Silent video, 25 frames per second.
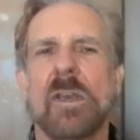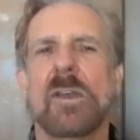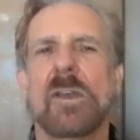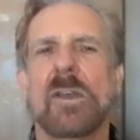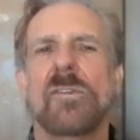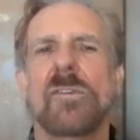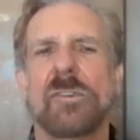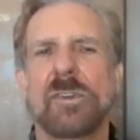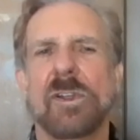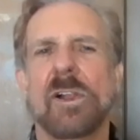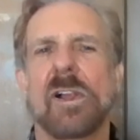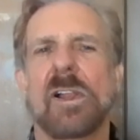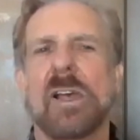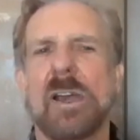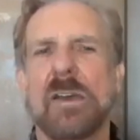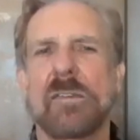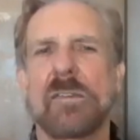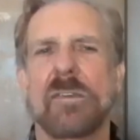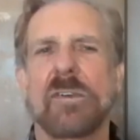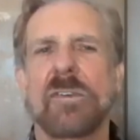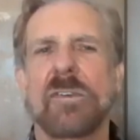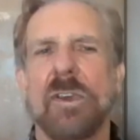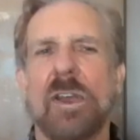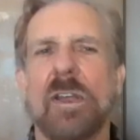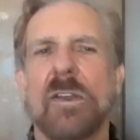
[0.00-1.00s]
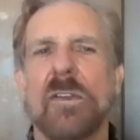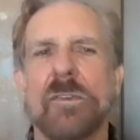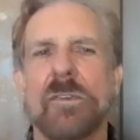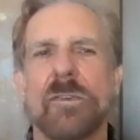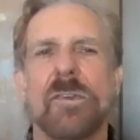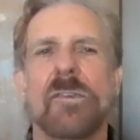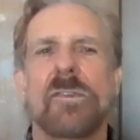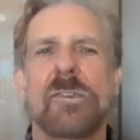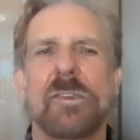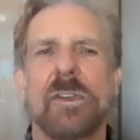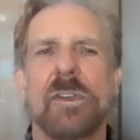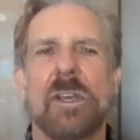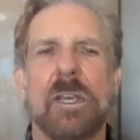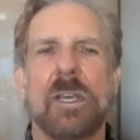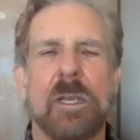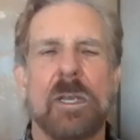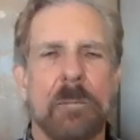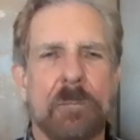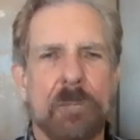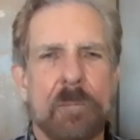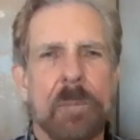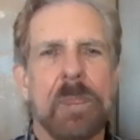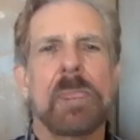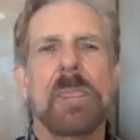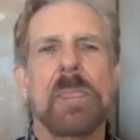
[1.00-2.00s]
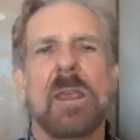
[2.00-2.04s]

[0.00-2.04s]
and still have a chance to see